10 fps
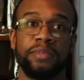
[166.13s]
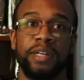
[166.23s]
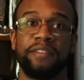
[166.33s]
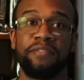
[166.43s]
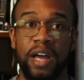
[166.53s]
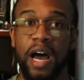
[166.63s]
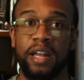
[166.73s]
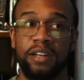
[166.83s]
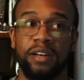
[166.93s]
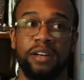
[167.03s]
If
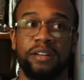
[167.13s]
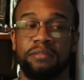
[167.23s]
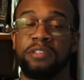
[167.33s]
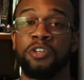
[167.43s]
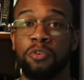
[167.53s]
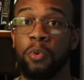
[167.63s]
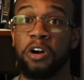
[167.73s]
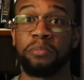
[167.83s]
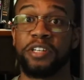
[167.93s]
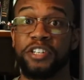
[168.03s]
not, you're
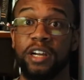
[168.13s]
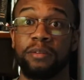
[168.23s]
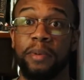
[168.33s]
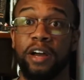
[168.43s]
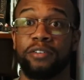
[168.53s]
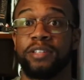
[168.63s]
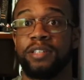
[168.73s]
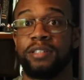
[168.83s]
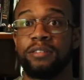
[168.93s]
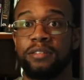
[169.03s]
welcome to check them out, and
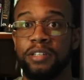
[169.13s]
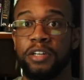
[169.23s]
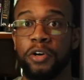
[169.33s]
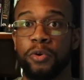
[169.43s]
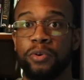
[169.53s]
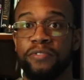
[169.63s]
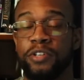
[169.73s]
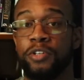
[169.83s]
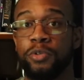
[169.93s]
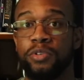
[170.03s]
then if you
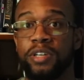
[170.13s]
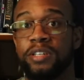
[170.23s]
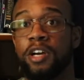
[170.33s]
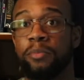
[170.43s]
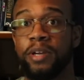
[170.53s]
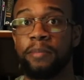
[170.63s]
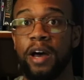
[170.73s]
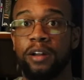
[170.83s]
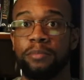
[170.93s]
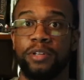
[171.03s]
do, you can tell me
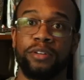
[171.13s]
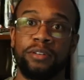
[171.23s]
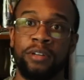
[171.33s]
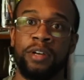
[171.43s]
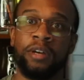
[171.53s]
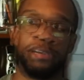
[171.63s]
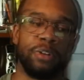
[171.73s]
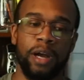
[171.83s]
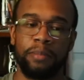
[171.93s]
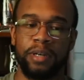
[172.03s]
about them. You can
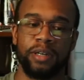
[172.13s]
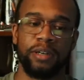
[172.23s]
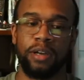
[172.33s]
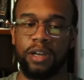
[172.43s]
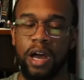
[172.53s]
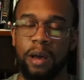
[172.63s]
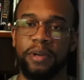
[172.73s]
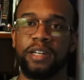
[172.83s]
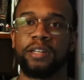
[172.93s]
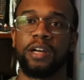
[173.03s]
drop a
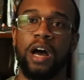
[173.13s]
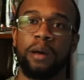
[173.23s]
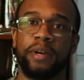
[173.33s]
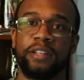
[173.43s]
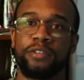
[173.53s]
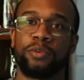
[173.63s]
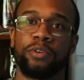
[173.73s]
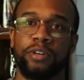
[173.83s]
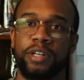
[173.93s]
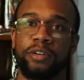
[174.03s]
comment in the comments,
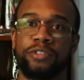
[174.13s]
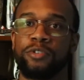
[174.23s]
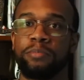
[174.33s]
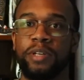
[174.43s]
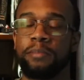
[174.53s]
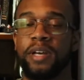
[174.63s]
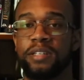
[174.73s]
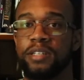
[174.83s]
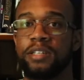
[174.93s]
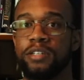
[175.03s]
or shoot me a
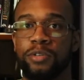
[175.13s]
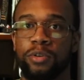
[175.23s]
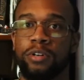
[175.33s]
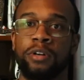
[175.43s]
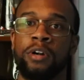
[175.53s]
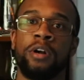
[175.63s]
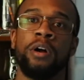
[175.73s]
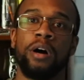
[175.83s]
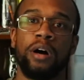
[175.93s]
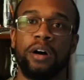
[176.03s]
message, or
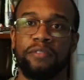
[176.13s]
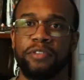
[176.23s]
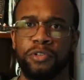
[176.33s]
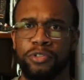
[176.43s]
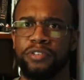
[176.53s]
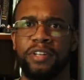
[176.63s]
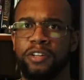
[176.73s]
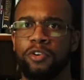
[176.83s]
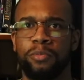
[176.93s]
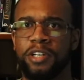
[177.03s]
for those of you that
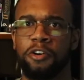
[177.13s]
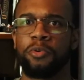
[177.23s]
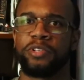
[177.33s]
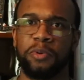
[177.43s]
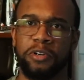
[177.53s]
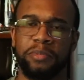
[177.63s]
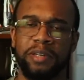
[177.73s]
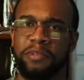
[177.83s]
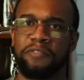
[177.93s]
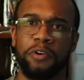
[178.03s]
know me, you're always welcome to
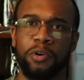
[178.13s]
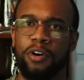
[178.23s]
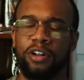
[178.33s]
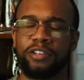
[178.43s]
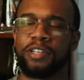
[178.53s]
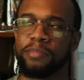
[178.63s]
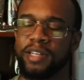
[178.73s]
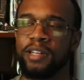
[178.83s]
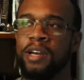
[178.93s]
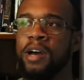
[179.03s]
give me a phone call or
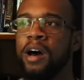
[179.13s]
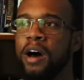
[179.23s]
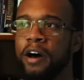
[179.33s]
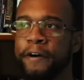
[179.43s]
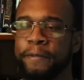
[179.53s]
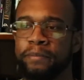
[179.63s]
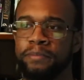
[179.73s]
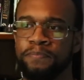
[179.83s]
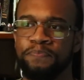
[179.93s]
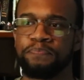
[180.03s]
something
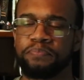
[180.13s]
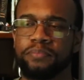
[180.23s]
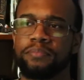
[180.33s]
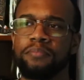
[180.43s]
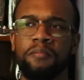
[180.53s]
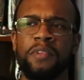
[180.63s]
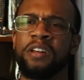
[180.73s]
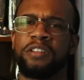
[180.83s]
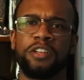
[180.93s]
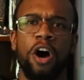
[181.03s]

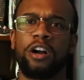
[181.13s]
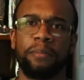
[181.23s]
to talk